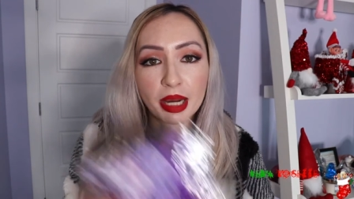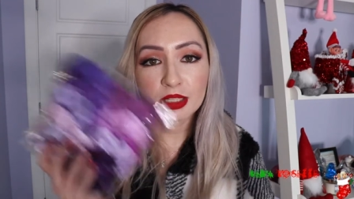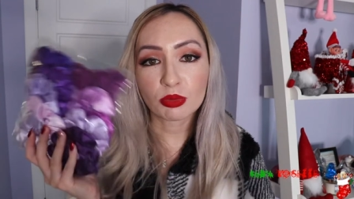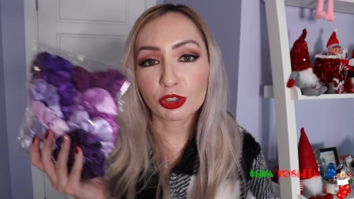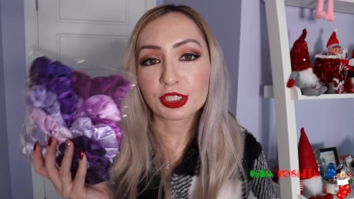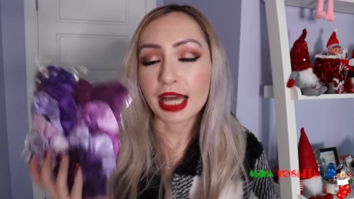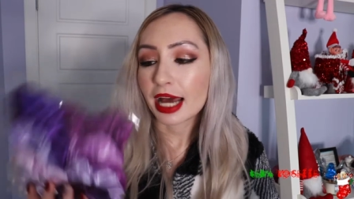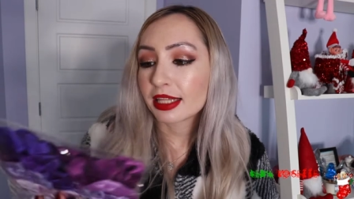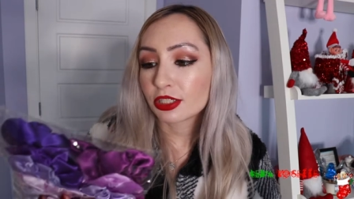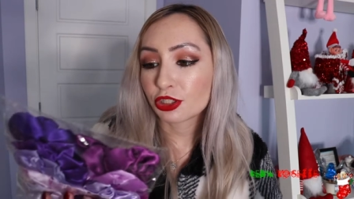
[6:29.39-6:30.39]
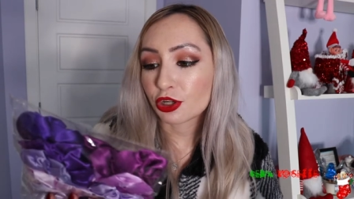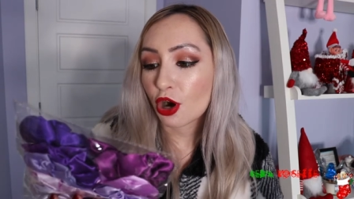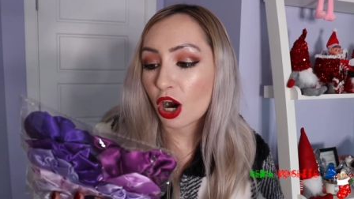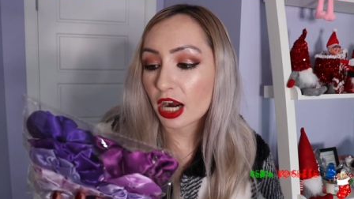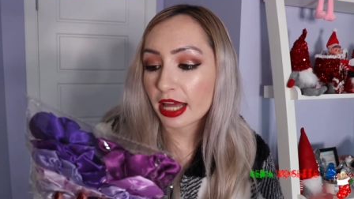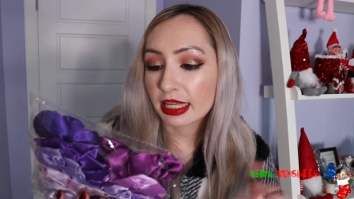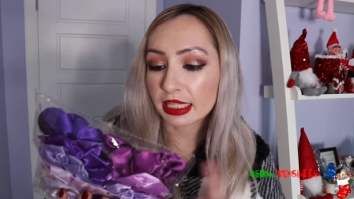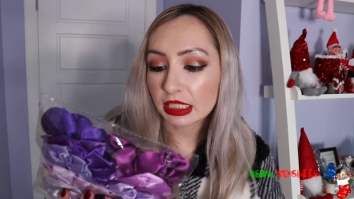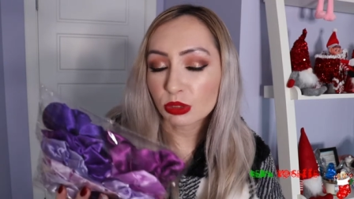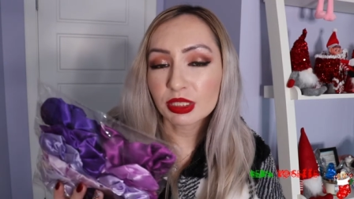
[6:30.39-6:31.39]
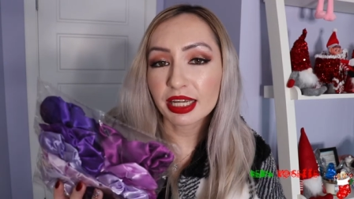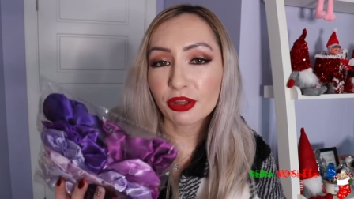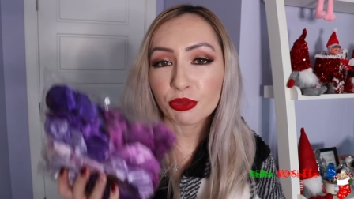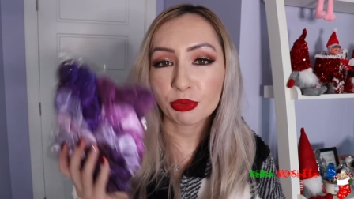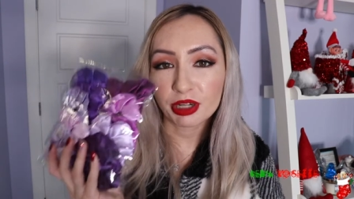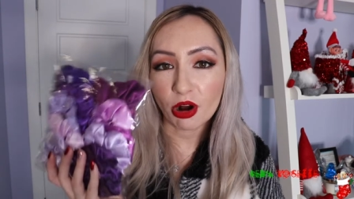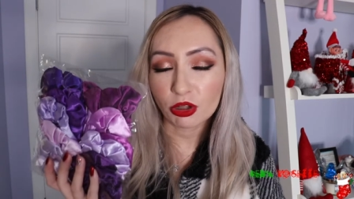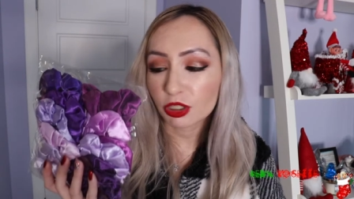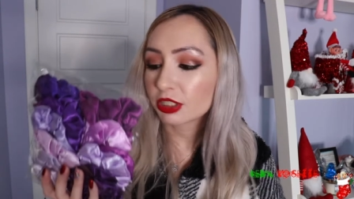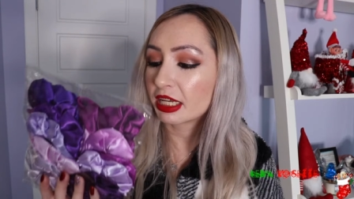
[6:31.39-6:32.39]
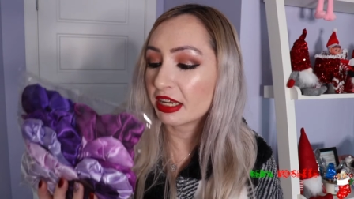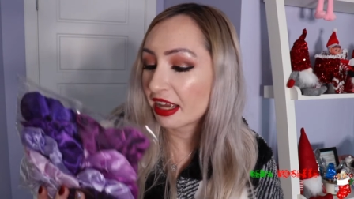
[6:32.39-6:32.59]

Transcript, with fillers: might as well just add these to your cart. I think this is like three dollars